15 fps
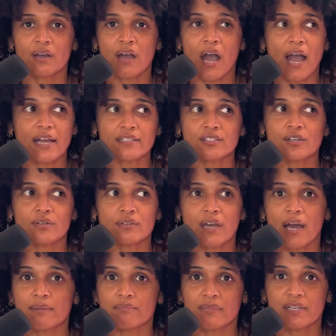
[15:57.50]
I told
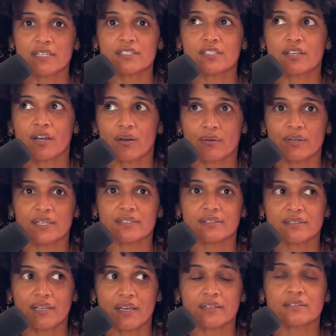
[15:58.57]
God minutes ago, it's
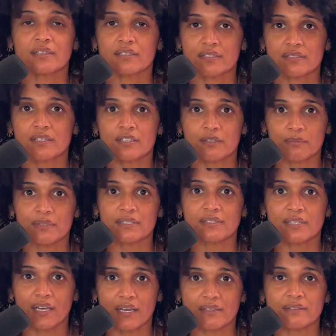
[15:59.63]
6 and it's be
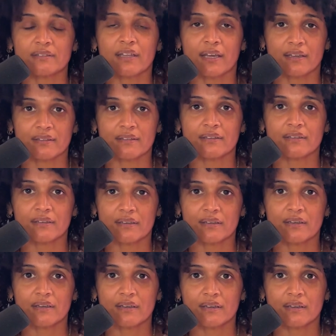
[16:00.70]
6 days.
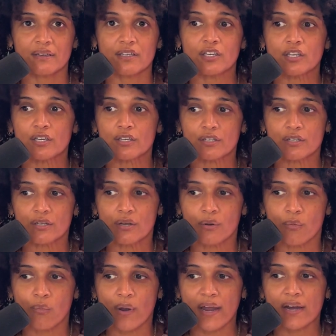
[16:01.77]

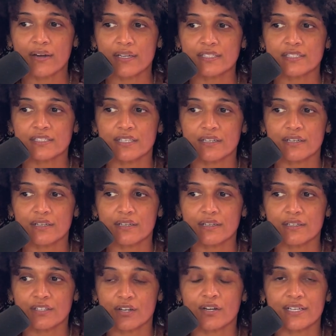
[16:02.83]
Where is
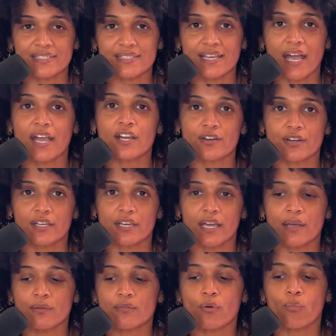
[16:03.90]
your integrity
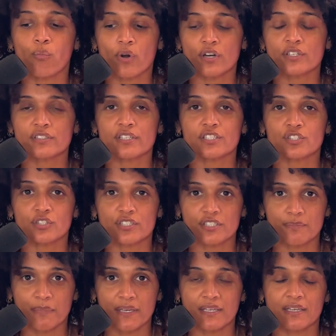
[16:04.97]
in the words that you're
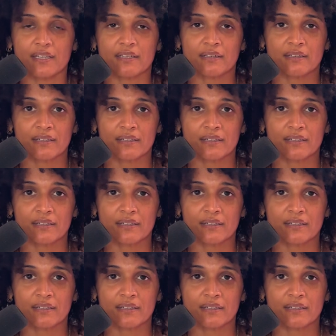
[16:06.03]
speaking?